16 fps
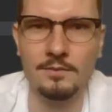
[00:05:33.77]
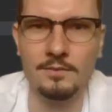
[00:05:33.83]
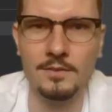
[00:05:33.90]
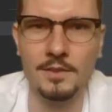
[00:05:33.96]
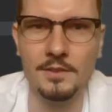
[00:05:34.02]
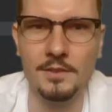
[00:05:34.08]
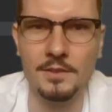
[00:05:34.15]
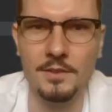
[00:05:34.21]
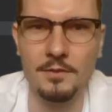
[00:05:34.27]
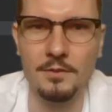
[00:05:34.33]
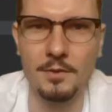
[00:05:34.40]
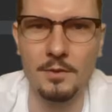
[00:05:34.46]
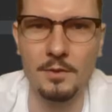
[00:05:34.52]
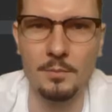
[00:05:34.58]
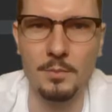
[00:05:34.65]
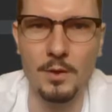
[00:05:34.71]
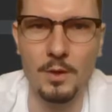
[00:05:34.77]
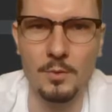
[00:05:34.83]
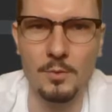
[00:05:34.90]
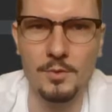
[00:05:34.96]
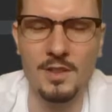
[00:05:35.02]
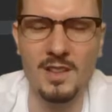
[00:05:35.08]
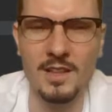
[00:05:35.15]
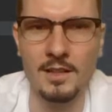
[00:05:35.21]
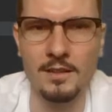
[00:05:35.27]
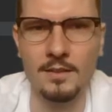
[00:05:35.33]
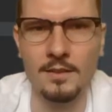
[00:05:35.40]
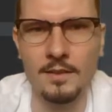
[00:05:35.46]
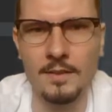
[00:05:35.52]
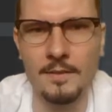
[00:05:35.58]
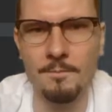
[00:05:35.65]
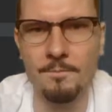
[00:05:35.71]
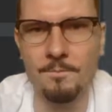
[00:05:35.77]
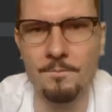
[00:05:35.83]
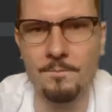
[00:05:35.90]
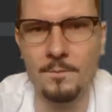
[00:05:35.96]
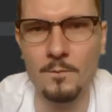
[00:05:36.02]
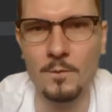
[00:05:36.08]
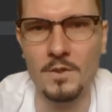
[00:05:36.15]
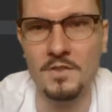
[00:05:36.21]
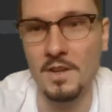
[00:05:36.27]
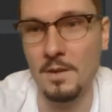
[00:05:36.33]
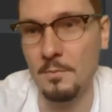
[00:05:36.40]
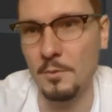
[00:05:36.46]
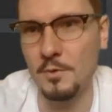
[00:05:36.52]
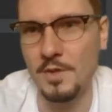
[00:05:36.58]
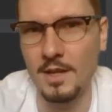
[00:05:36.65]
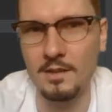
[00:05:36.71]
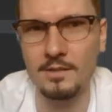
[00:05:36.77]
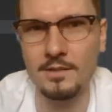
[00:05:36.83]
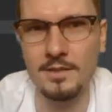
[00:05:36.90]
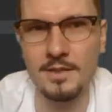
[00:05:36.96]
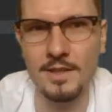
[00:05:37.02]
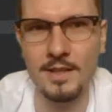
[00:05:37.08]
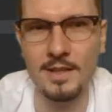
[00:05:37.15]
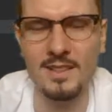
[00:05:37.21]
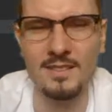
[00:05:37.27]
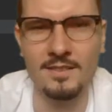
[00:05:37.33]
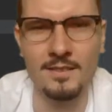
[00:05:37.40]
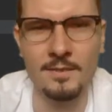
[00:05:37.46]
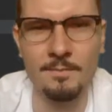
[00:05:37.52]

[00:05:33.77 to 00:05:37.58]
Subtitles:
This is a different approach again, with same result in the end.